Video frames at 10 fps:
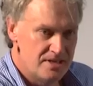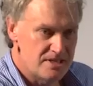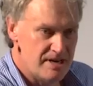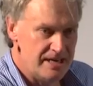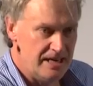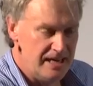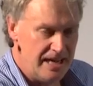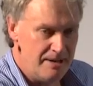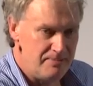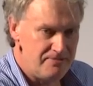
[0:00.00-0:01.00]
So our little
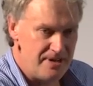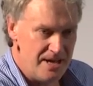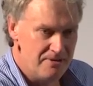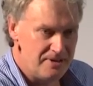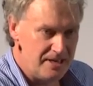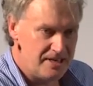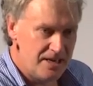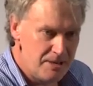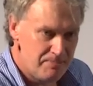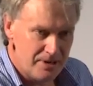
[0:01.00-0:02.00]
lab found a
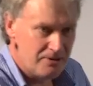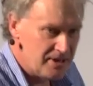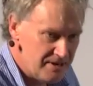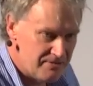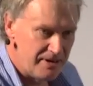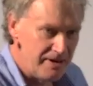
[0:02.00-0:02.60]
key protein for